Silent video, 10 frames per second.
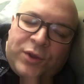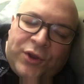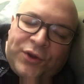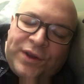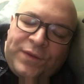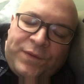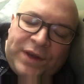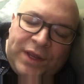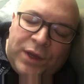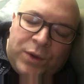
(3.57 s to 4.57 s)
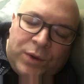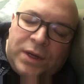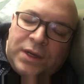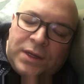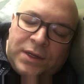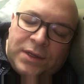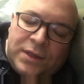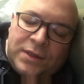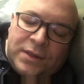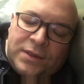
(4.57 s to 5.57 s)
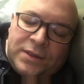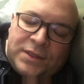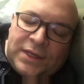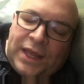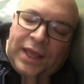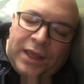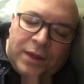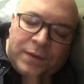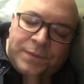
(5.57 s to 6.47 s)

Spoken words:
curry video today,